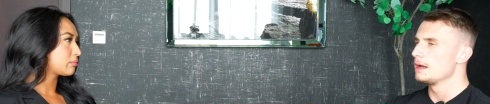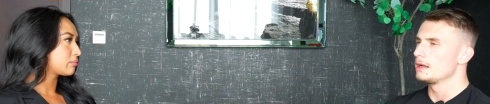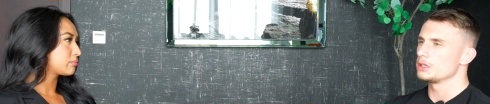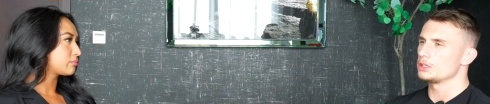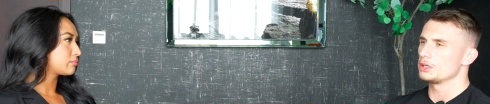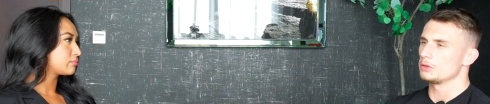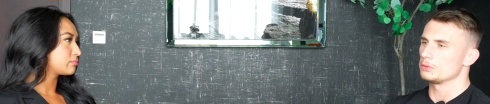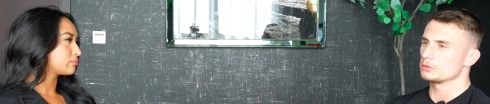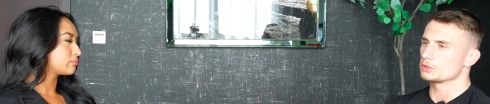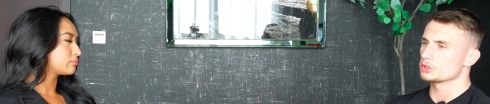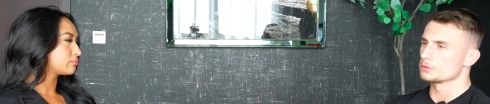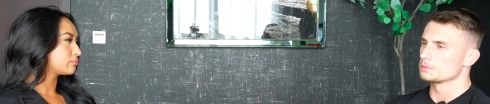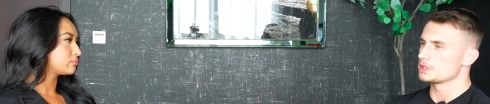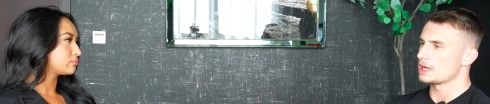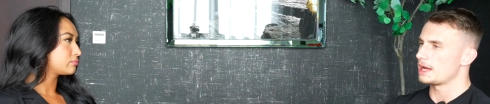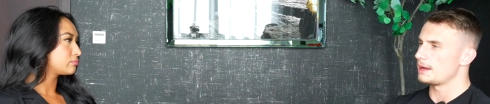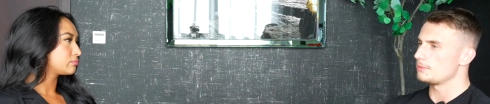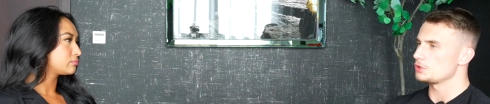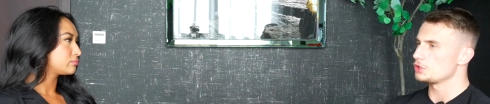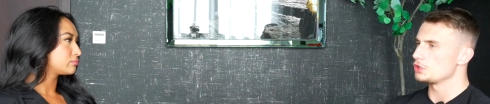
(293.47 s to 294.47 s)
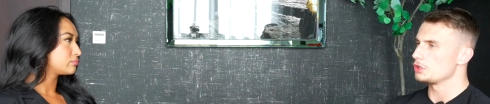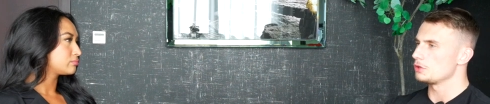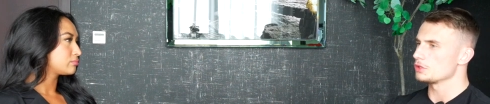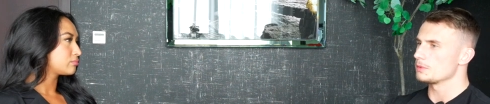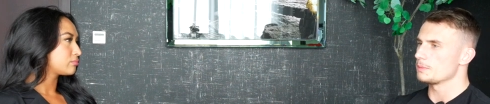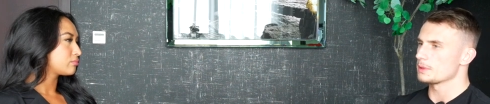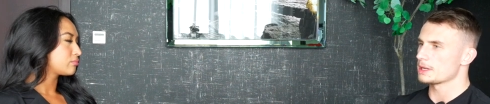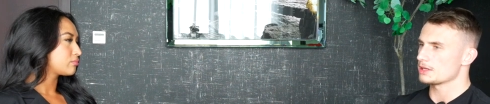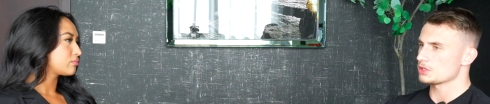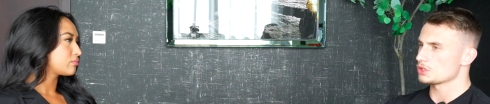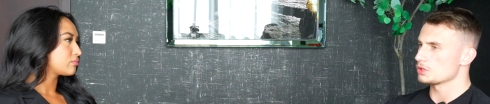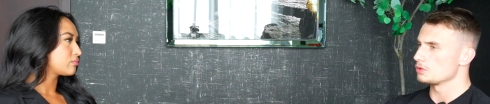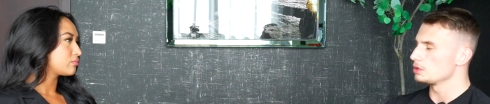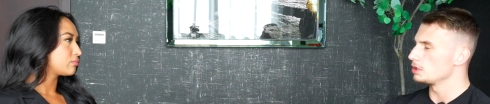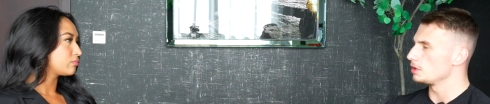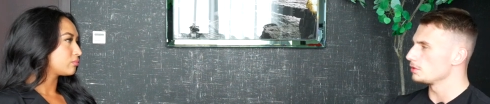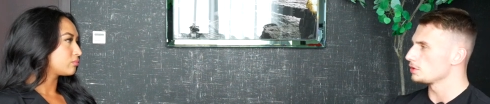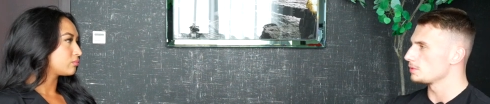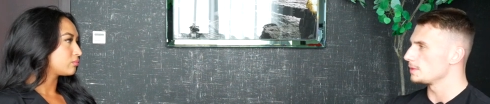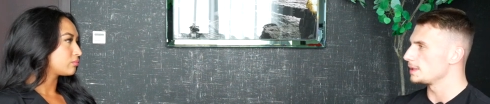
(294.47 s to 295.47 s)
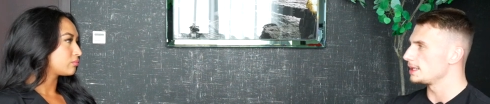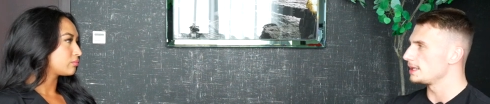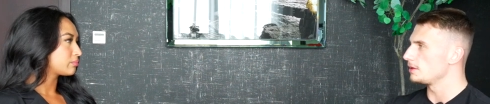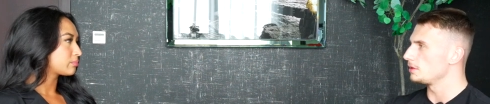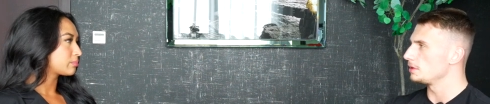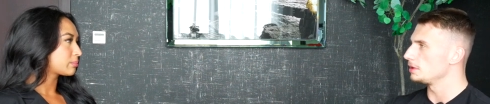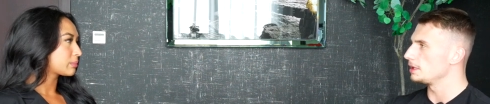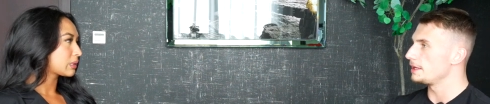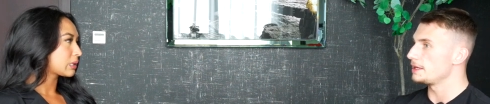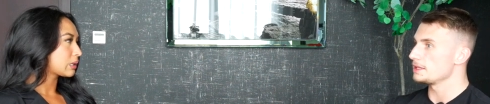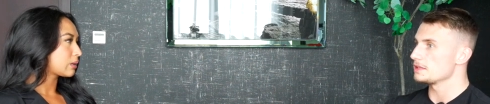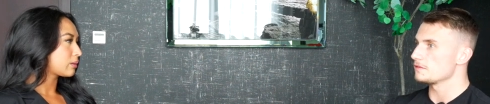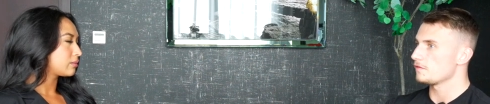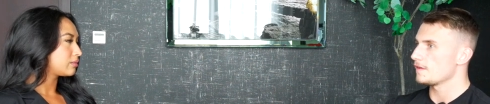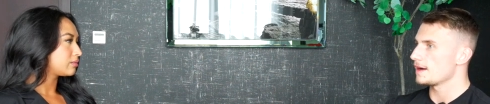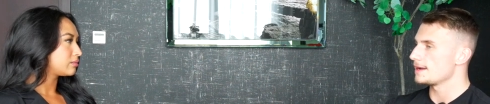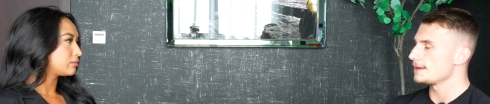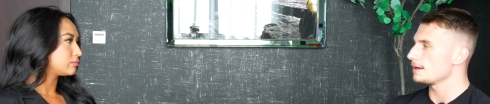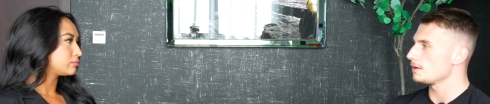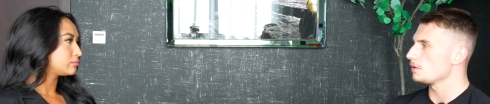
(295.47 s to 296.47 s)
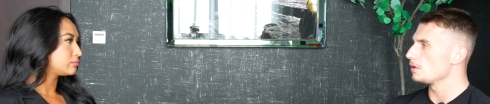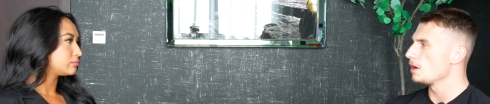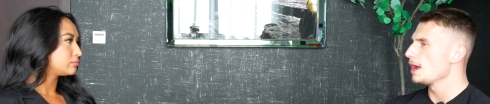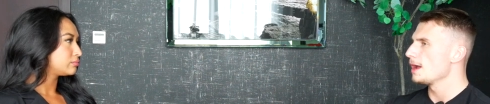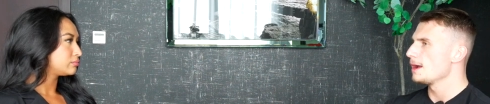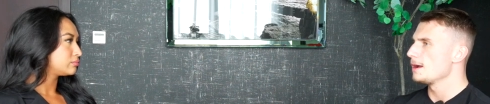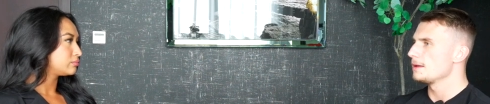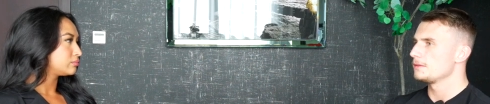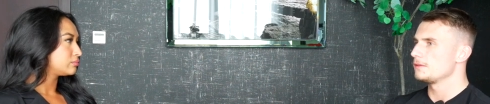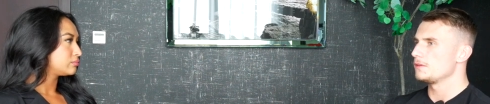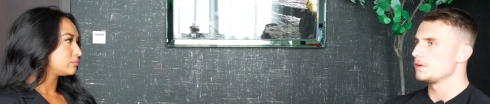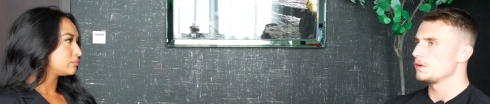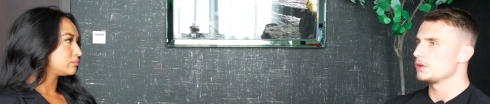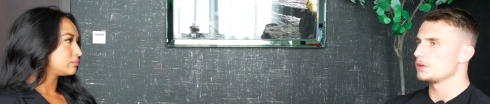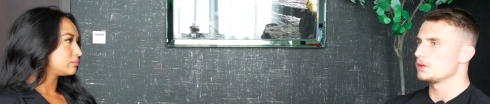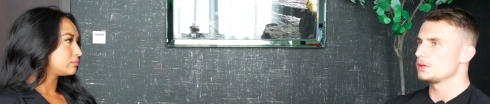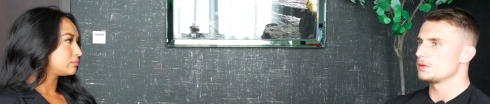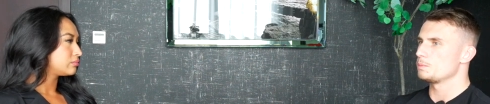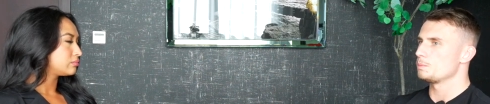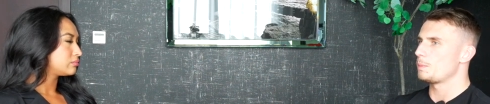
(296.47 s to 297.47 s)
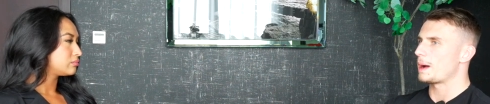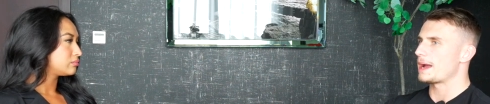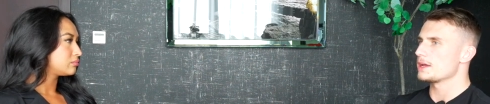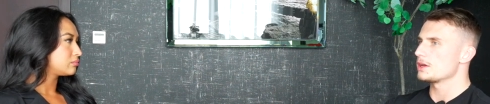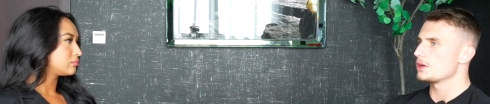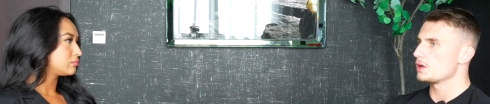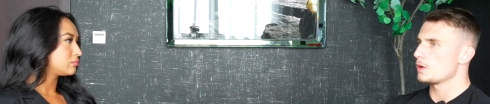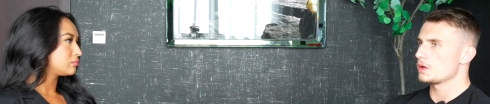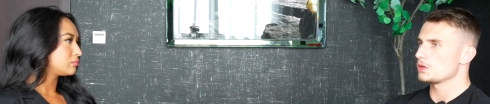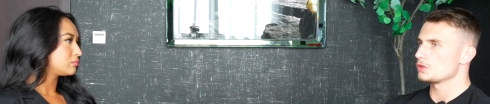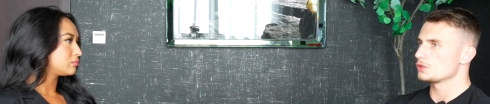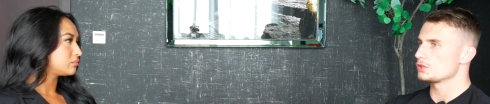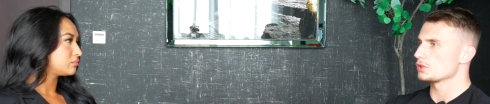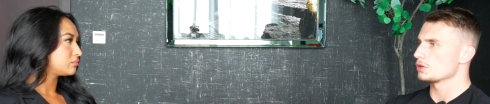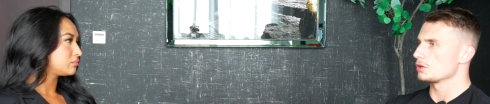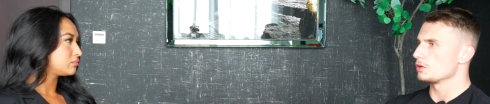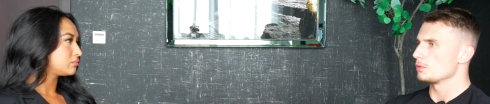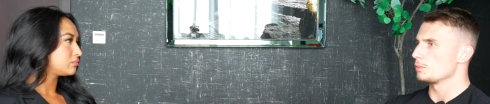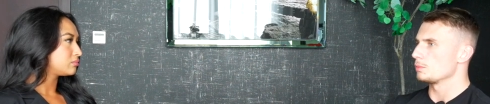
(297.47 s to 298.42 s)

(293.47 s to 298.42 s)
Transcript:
Speaker 1: You know, sometimes, you know, you get so close to a deal and then you find out the buyer has